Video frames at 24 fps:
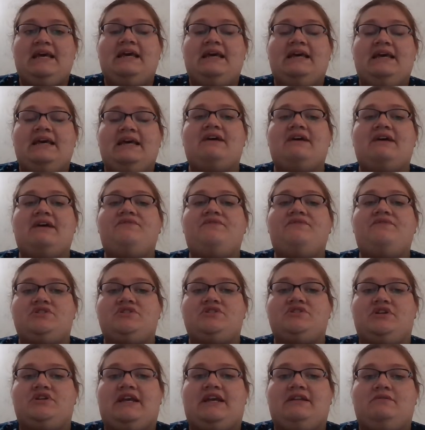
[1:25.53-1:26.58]
In that first
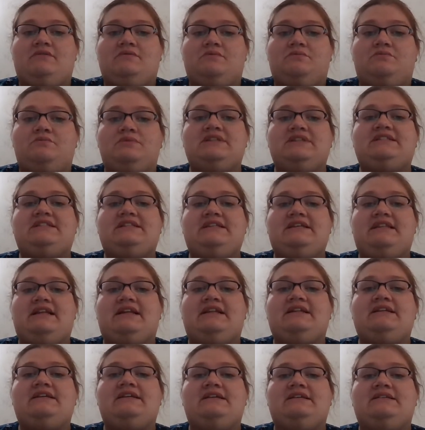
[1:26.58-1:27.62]
strand, we see
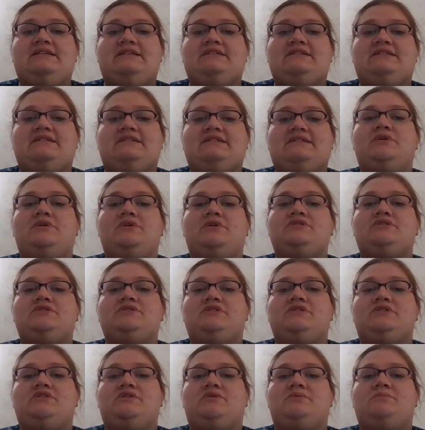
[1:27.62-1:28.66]
that it is important
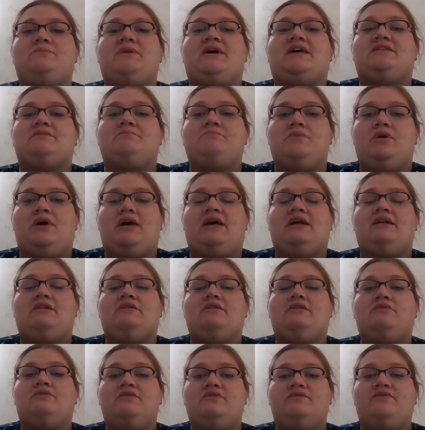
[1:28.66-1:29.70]
to know
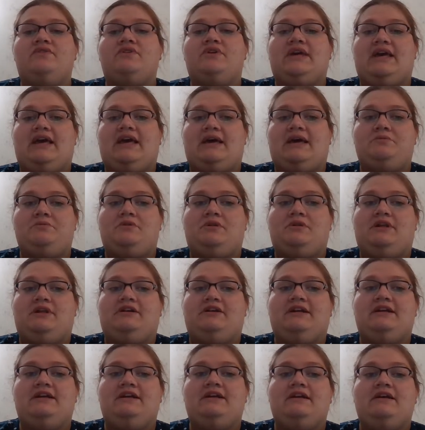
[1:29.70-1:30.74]
mathematical
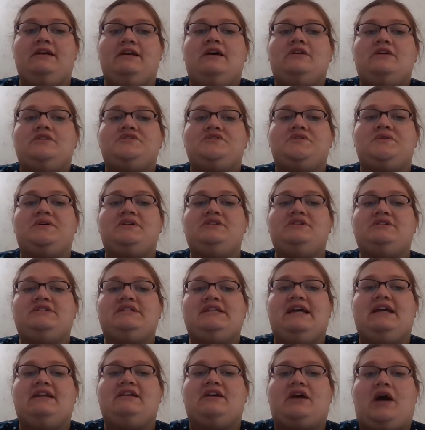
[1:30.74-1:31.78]
vocabulary to
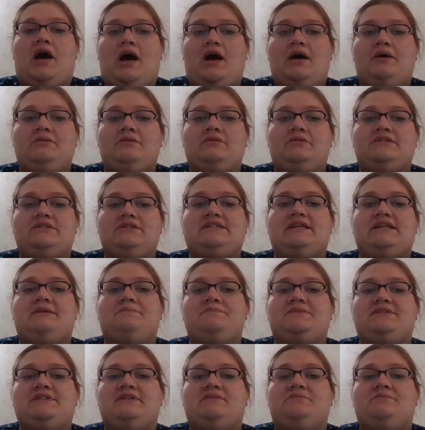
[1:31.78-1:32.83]
understand
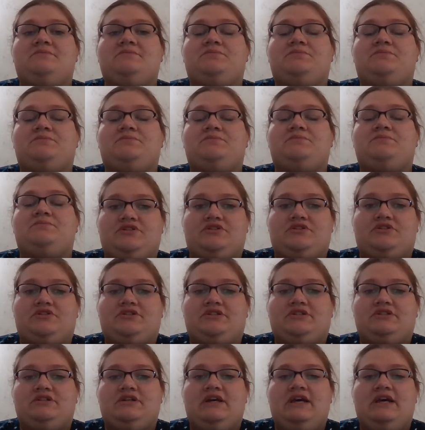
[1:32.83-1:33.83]
concepts and procedures.